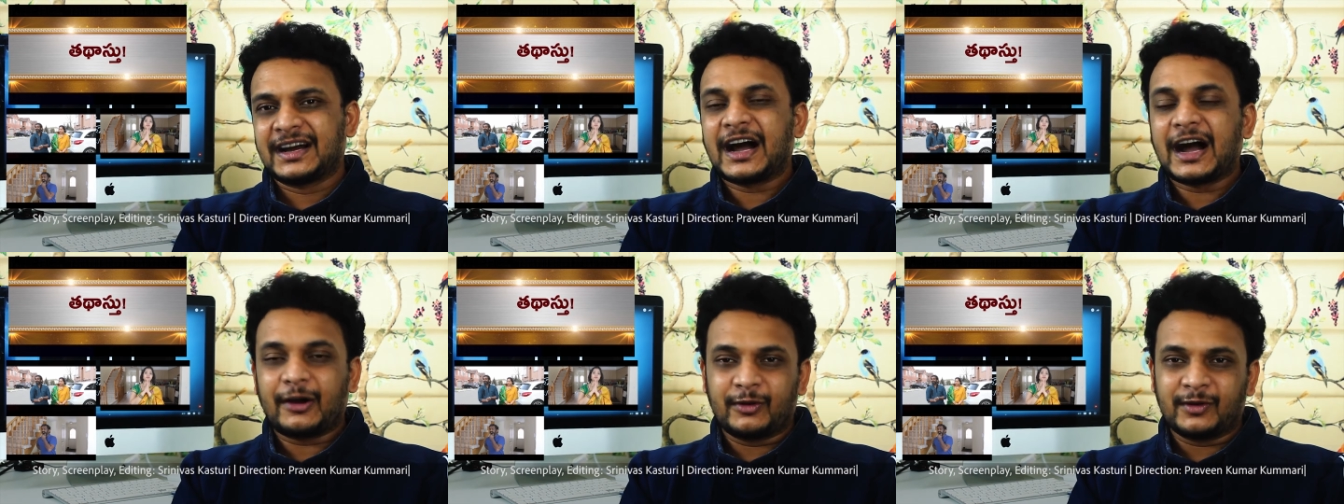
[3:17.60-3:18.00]

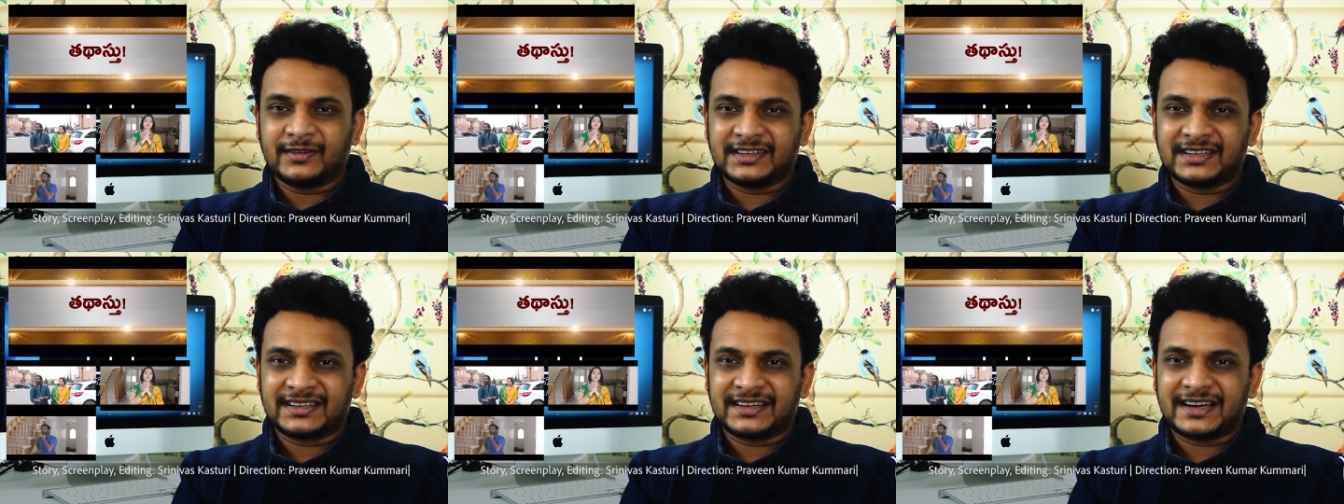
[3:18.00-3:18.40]

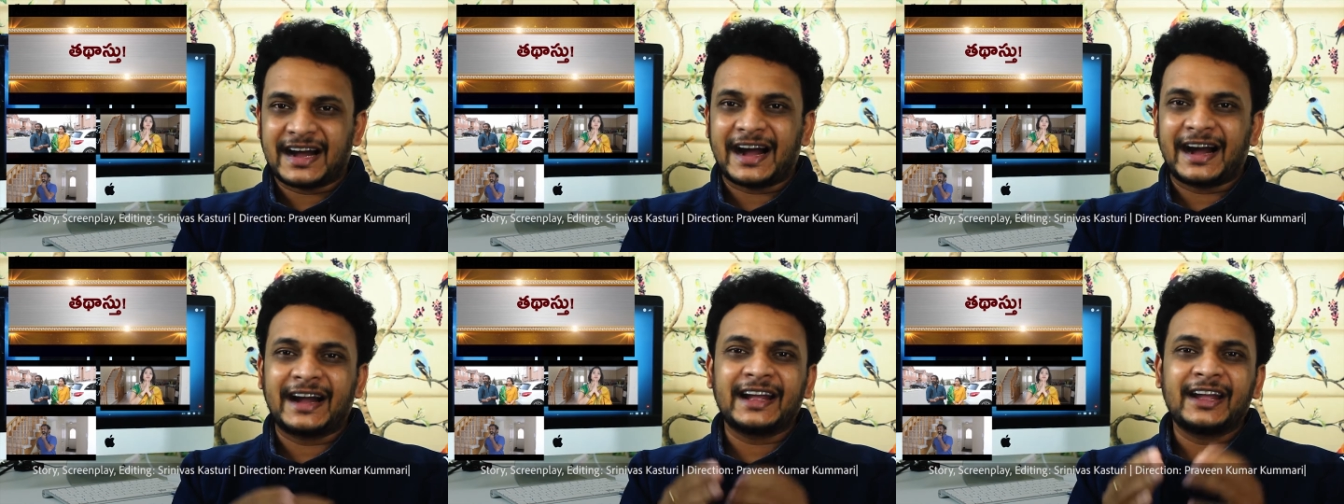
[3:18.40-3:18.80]
However,
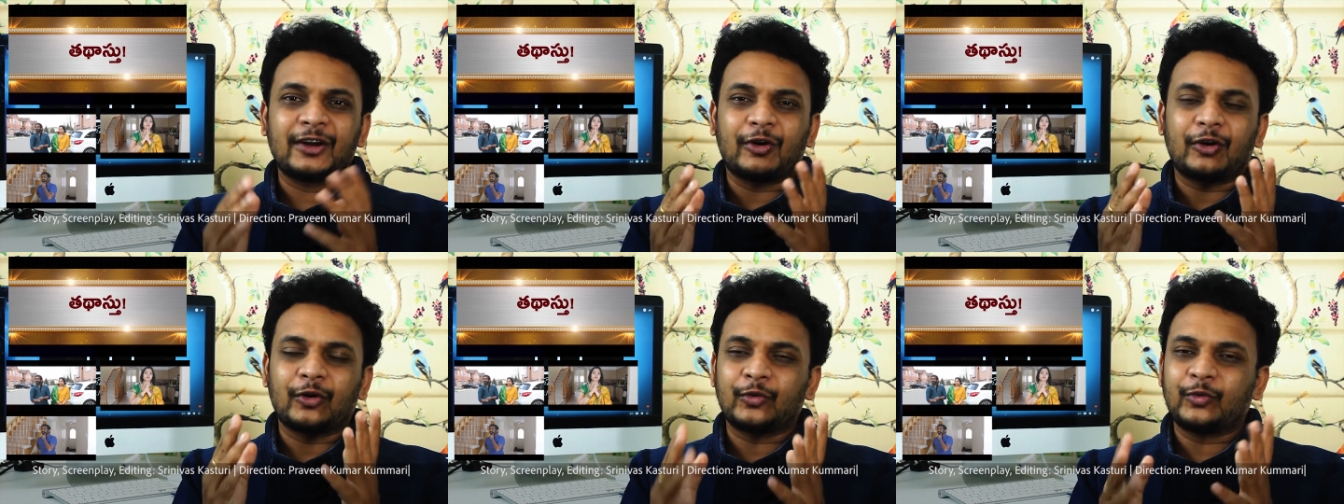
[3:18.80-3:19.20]
I
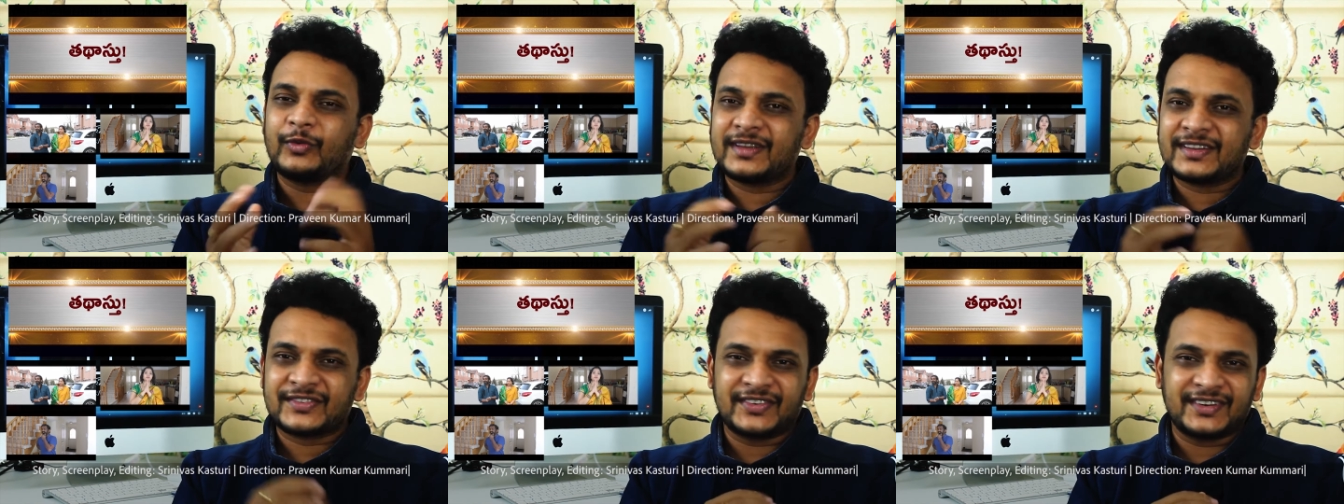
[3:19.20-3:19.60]

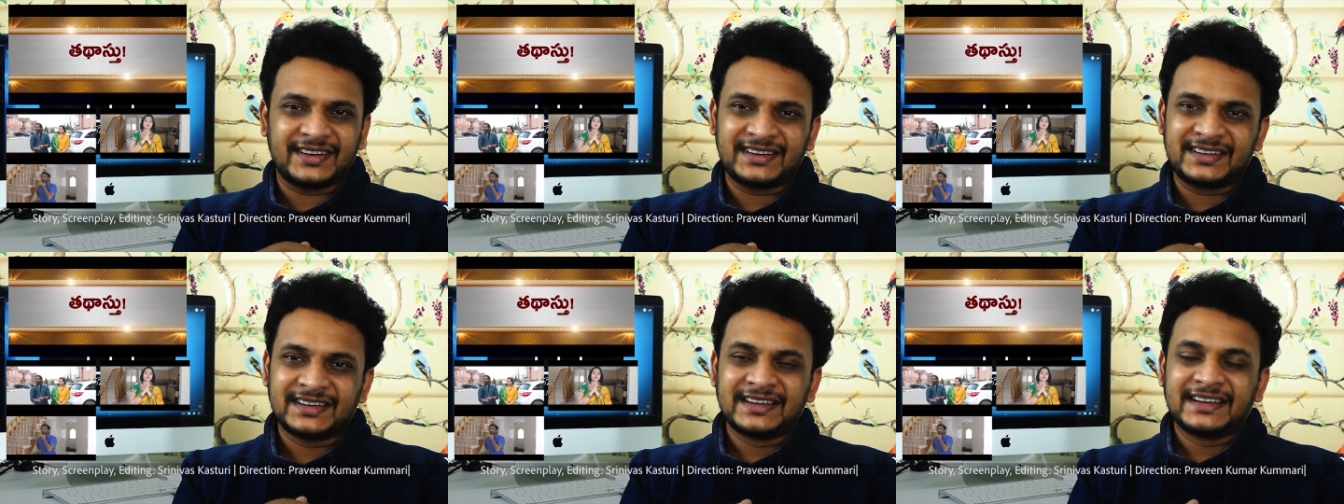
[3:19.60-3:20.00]
always
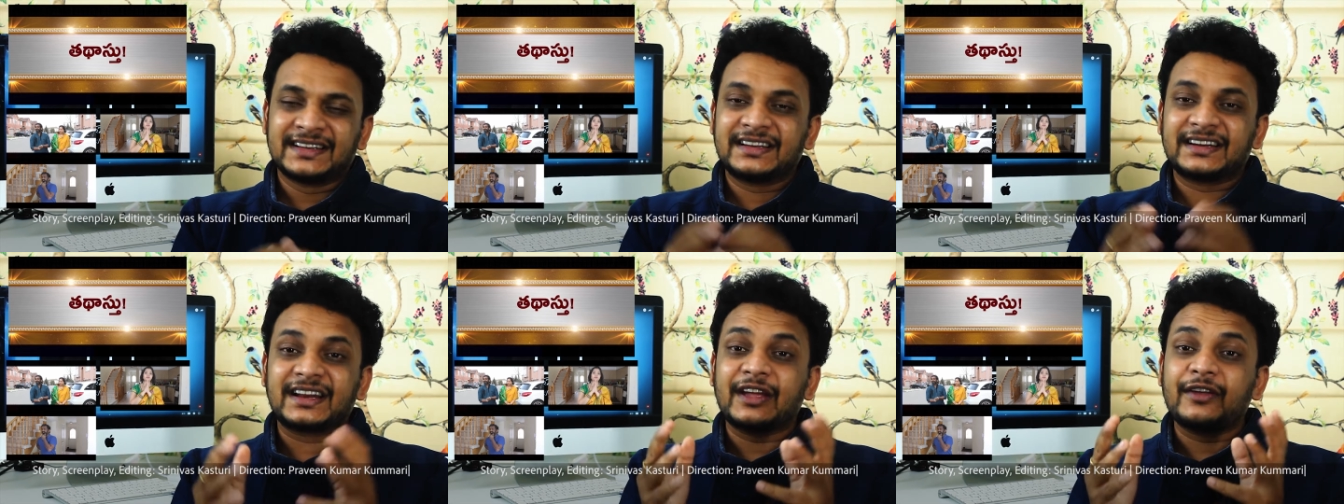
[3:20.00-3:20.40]
felt
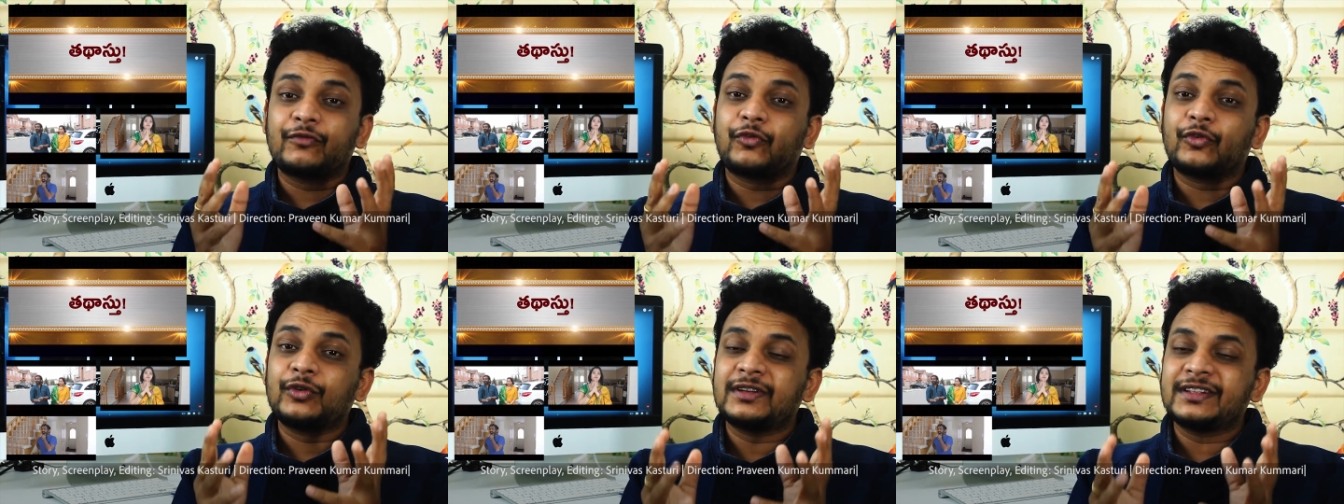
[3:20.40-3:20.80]
that if
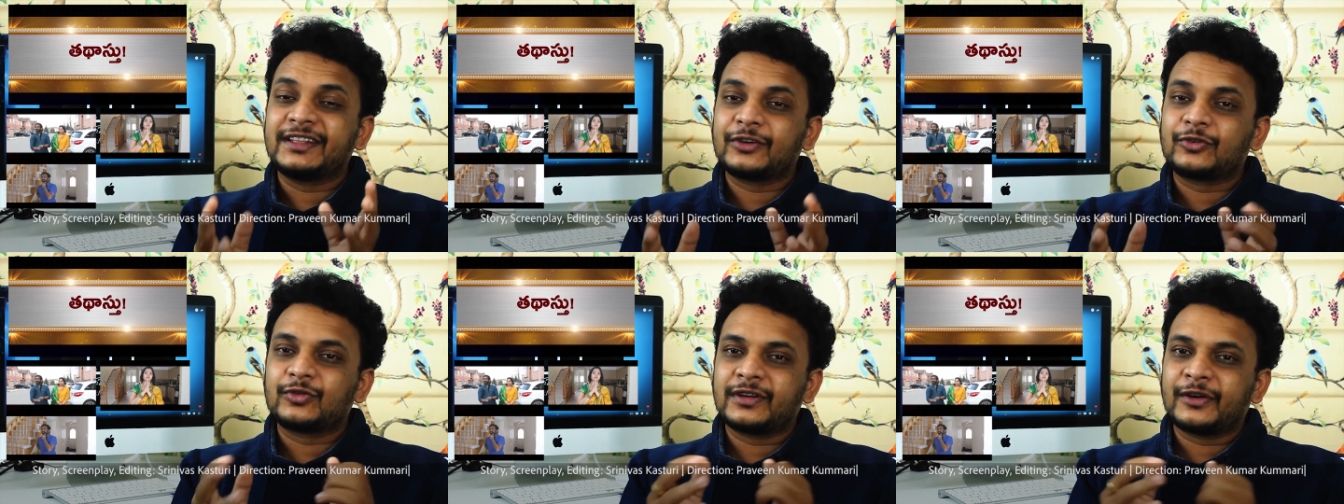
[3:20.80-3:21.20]
only
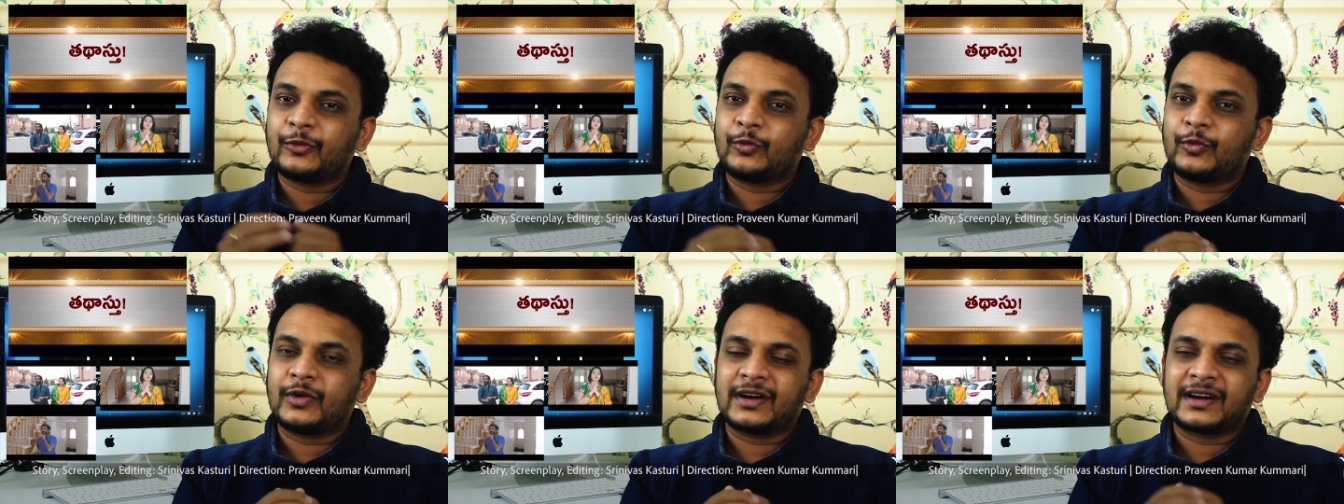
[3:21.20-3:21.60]
they could have
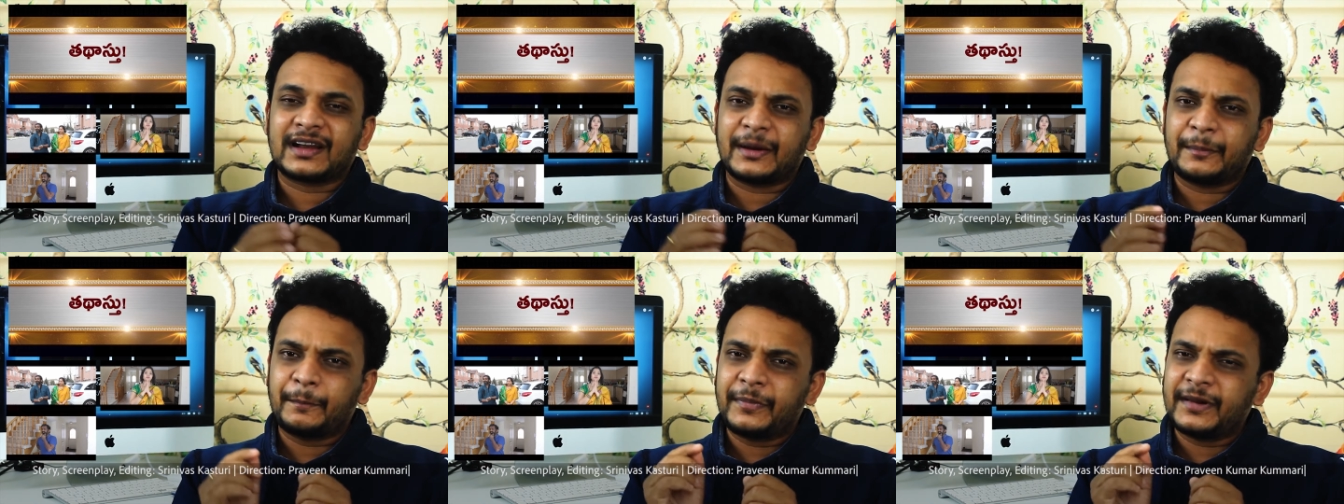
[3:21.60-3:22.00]
worked
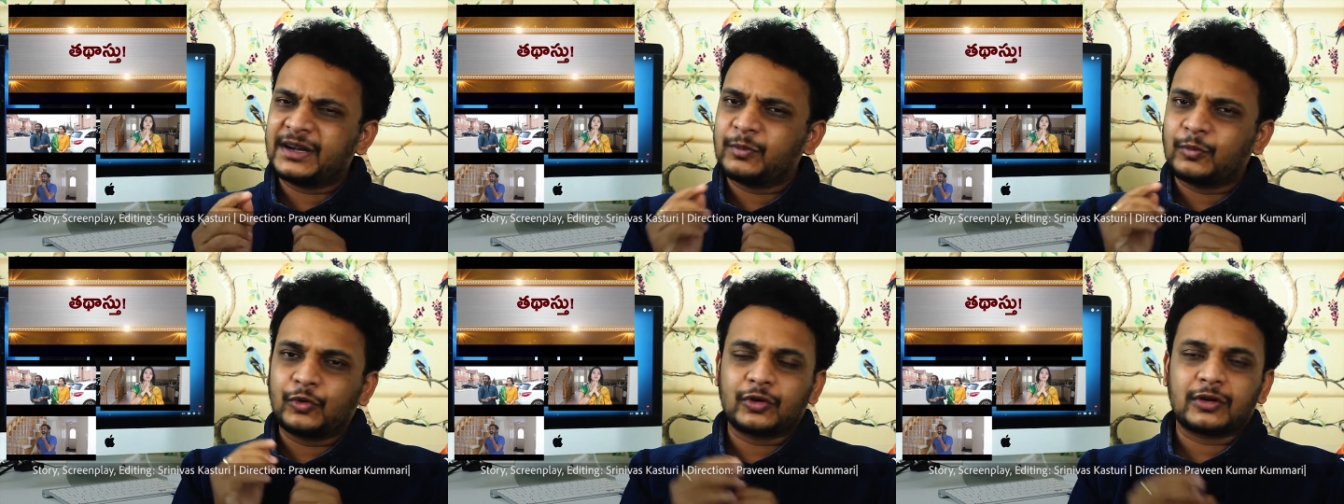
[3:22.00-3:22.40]
a
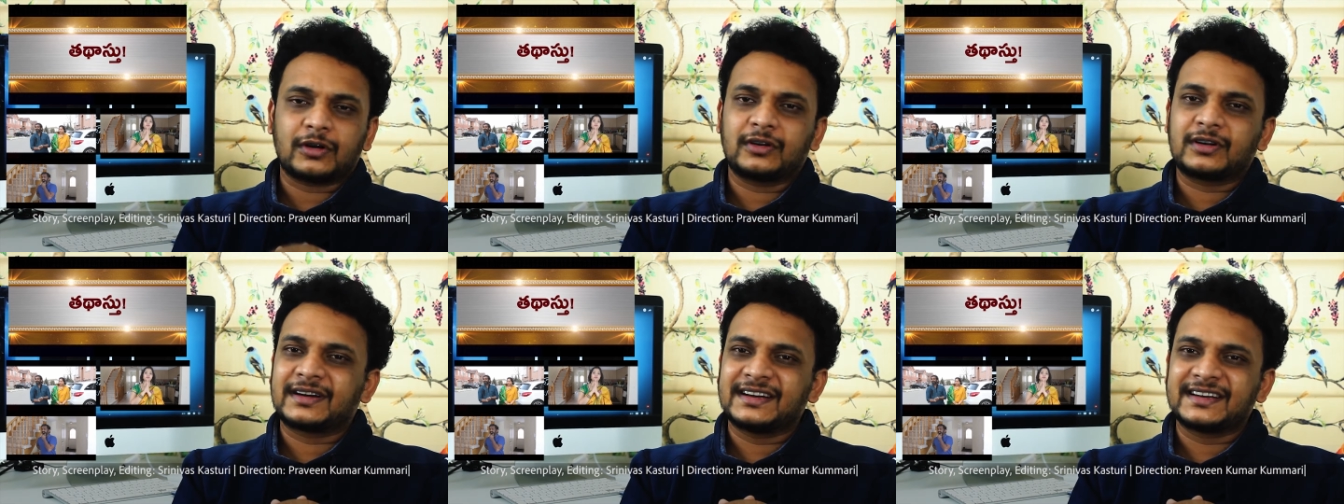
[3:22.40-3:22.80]
bit more
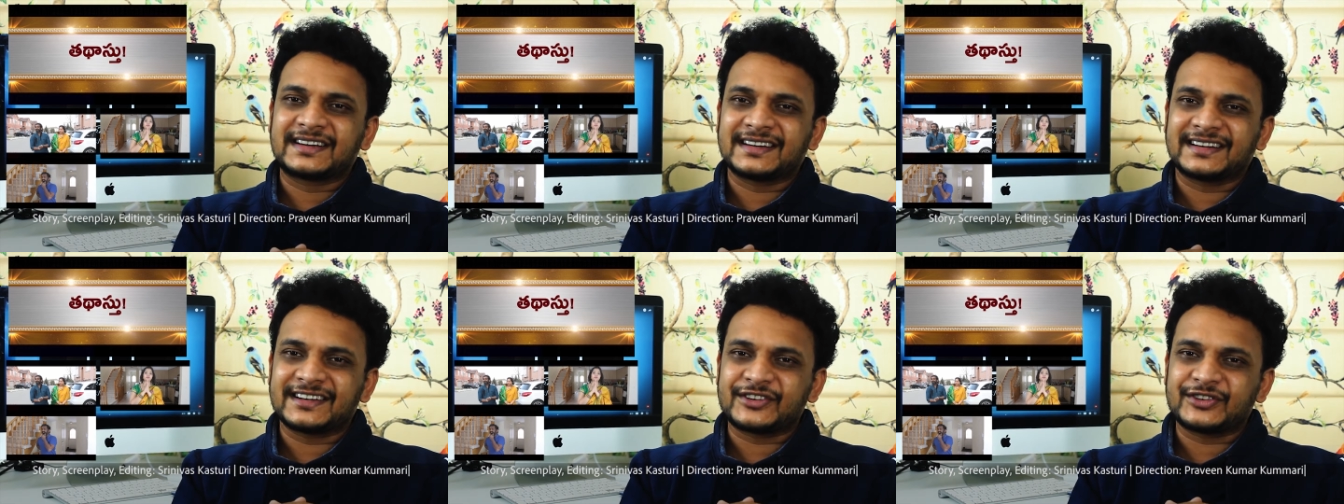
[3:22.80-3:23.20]
on color
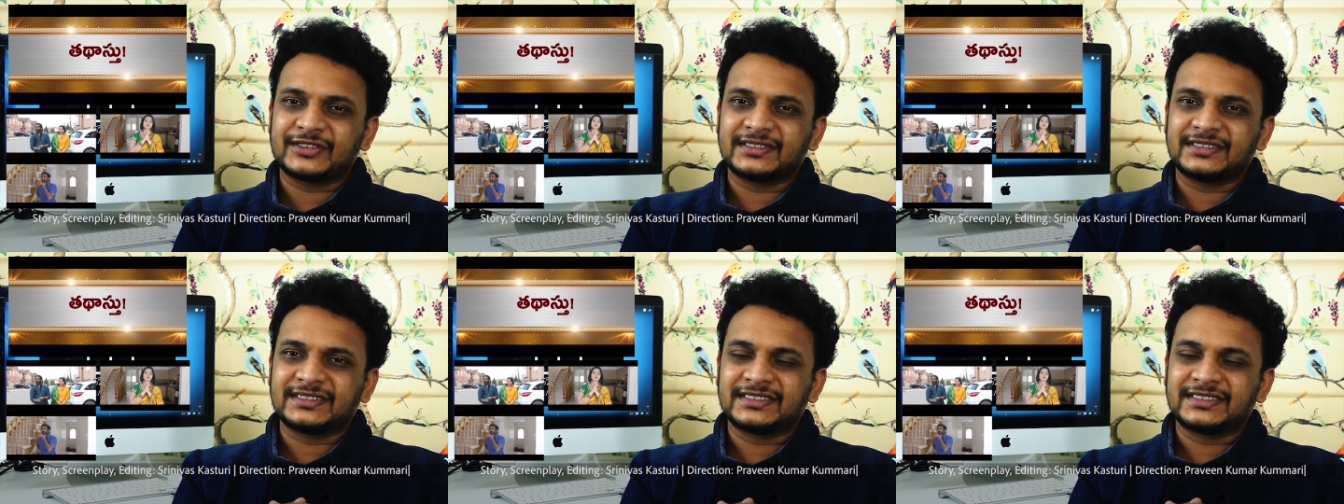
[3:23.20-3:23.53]
correction,